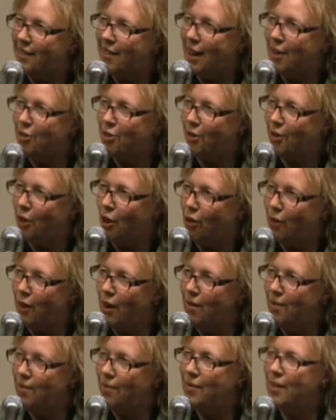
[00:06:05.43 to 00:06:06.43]
Central
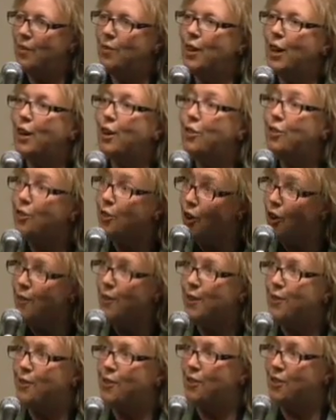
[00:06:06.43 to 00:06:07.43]
Nova. The
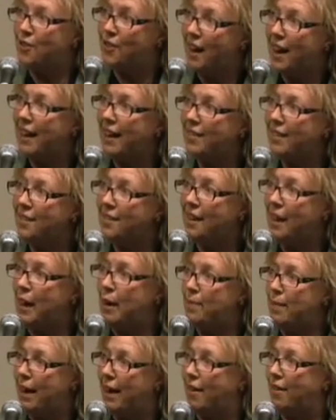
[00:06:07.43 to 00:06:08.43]
Conservatives are sending this
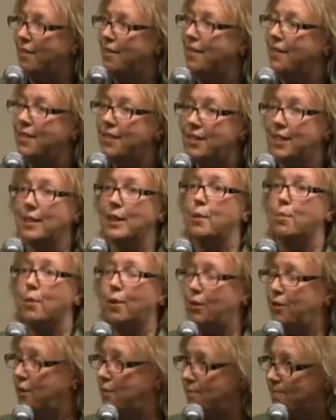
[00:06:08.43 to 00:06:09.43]
email to
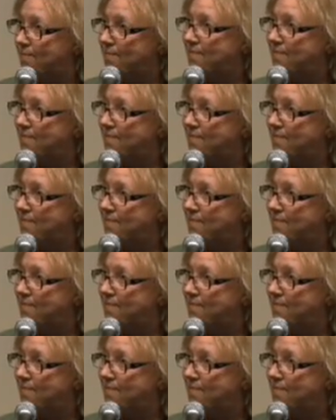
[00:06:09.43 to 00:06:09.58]
Liberals,